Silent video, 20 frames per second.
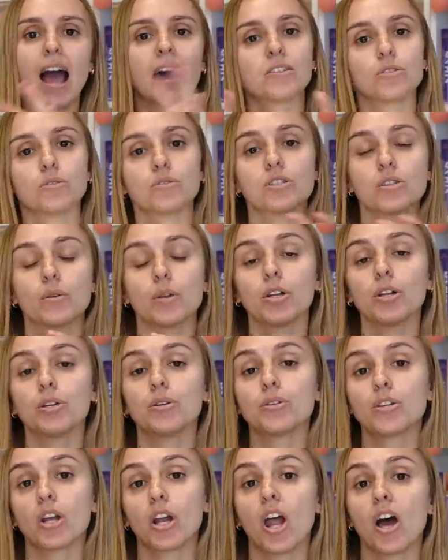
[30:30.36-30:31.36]
and also
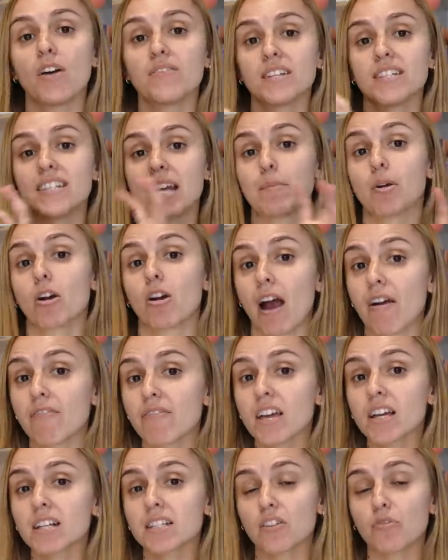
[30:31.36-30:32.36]
include a lot of the
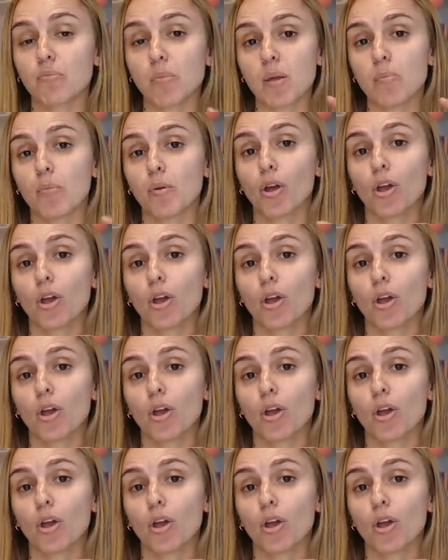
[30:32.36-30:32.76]
demographics of people